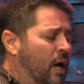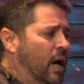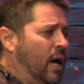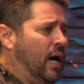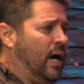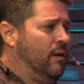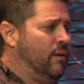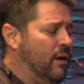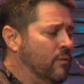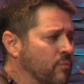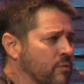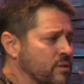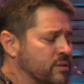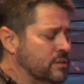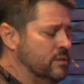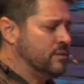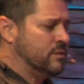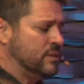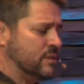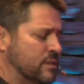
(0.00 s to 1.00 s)
I, I want us
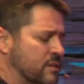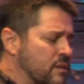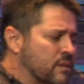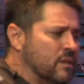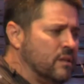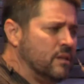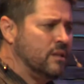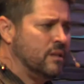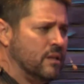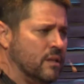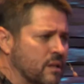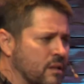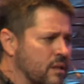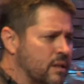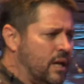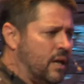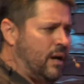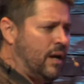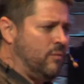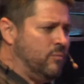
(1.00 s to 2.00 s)
to just
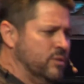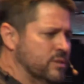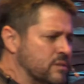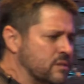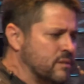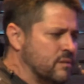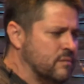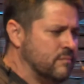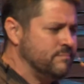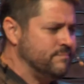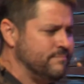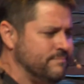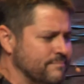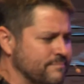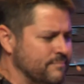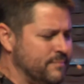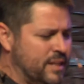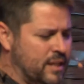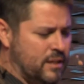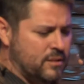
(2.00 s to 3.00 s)
I want us to
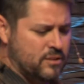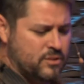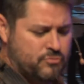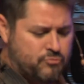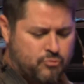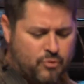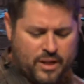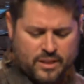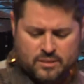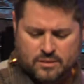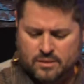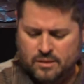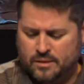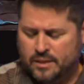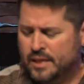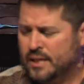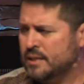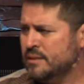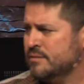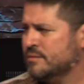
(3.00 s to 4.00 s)
man, just rest in
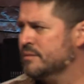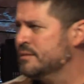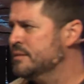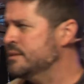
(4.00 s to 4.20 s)
that.